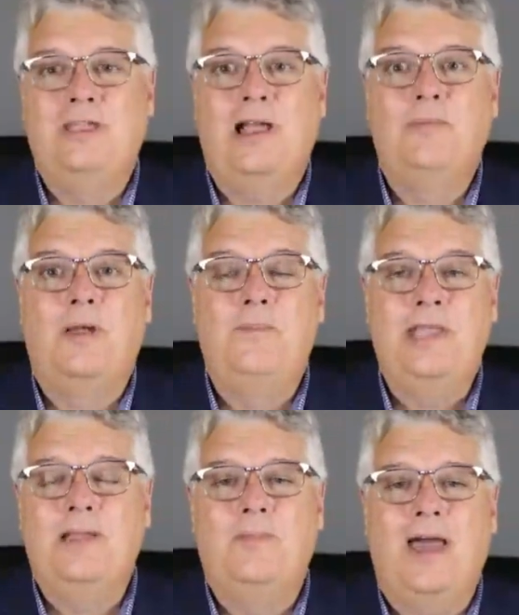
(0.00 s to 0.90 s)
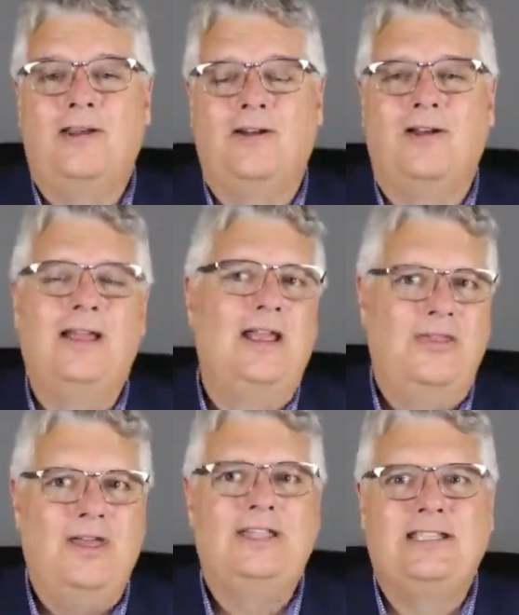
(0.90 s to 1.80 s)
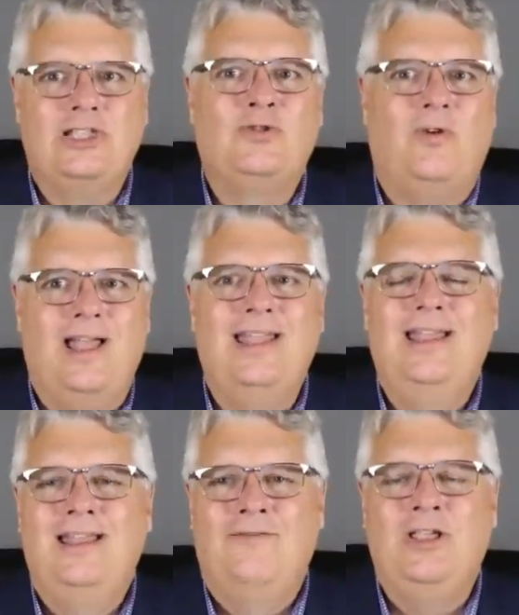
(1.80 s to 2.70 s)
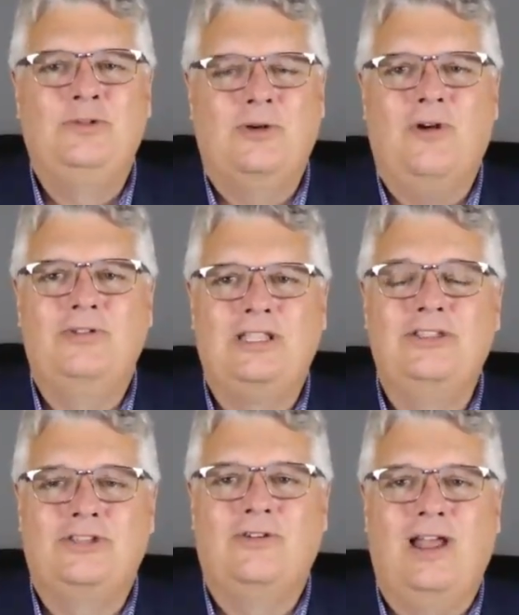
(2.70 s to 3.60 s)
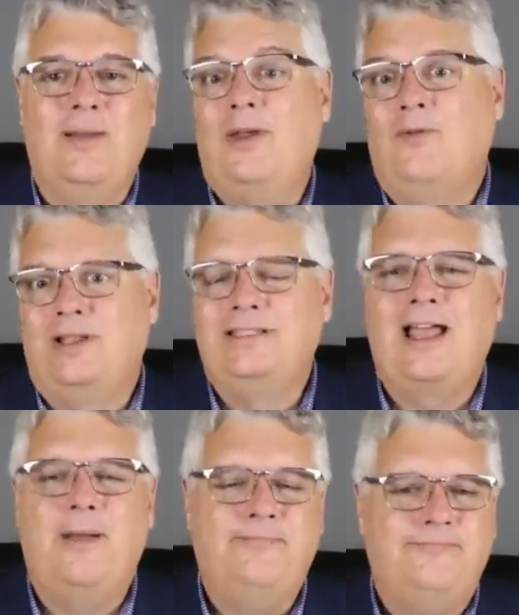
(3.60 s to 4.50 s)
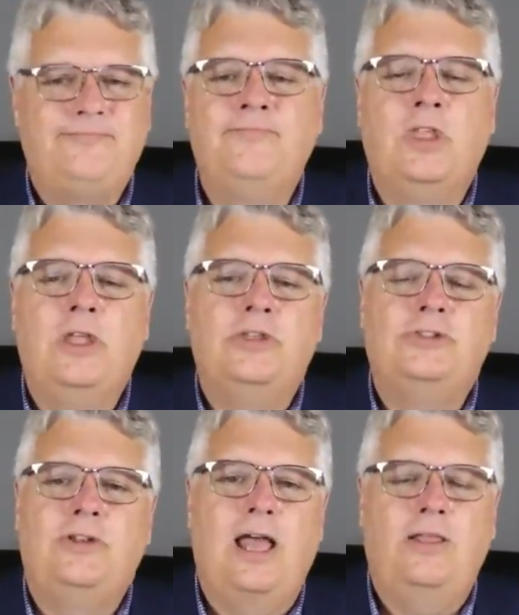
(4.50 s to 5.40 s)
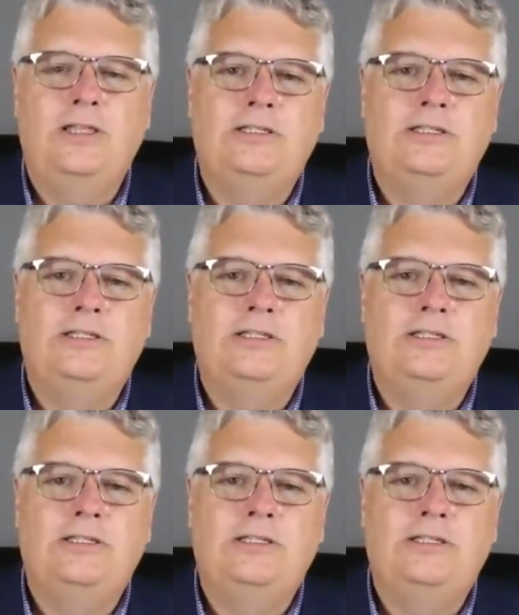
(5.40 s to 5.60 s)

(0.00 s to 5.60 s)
to becoming a big competitor. Thus, that's why Facebook owns Instagram and WhatsApp. So now